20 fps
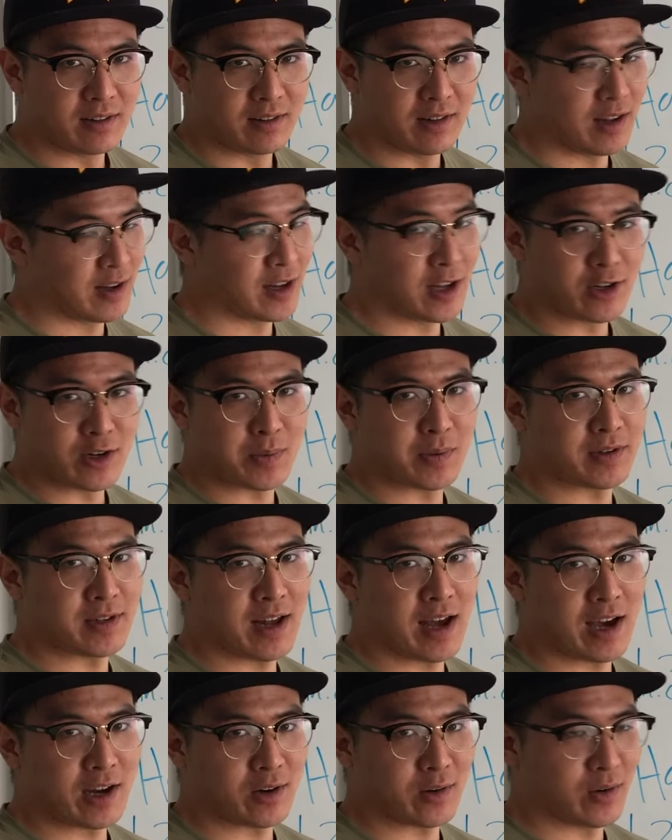That's 100%
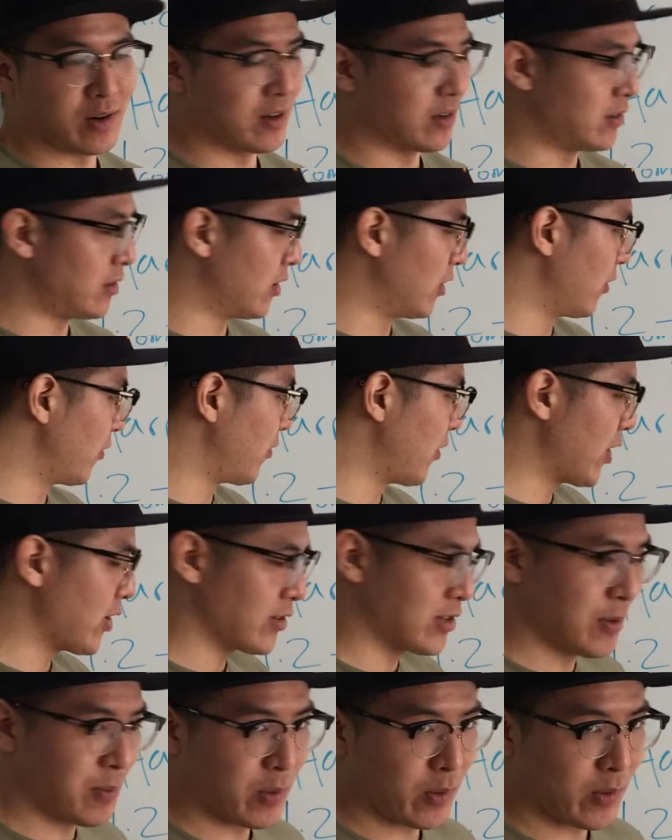accurate. So
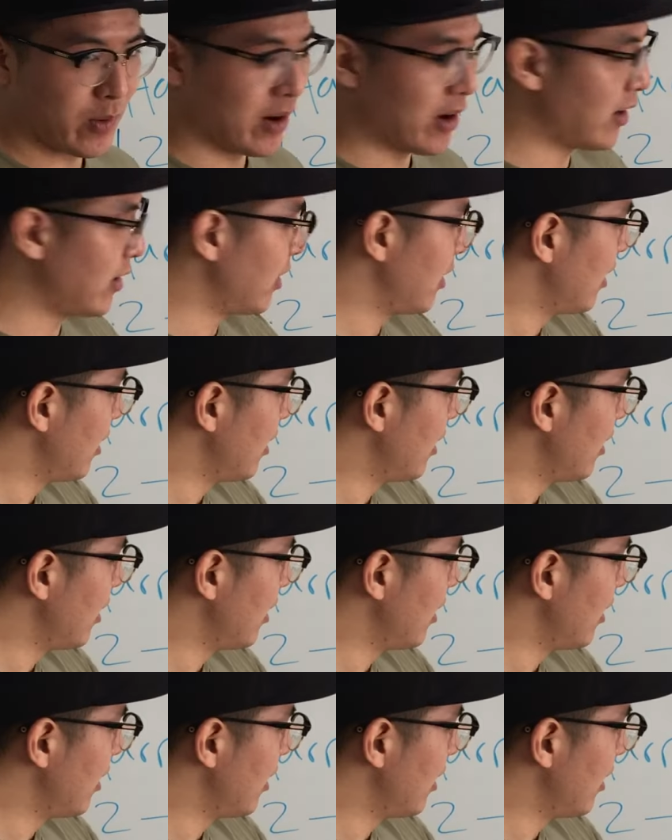very simple, right?